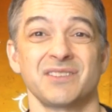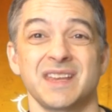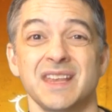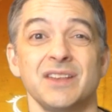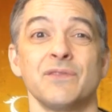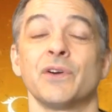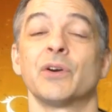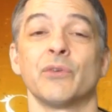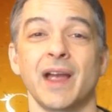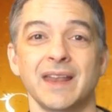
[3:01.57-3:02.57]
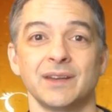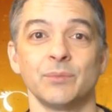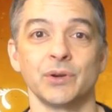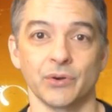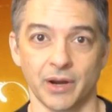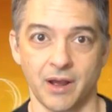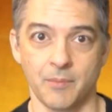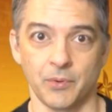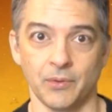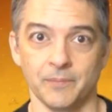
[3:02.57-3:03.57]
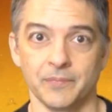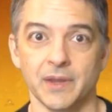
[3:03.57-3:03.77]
taking you for granted when you're a couple.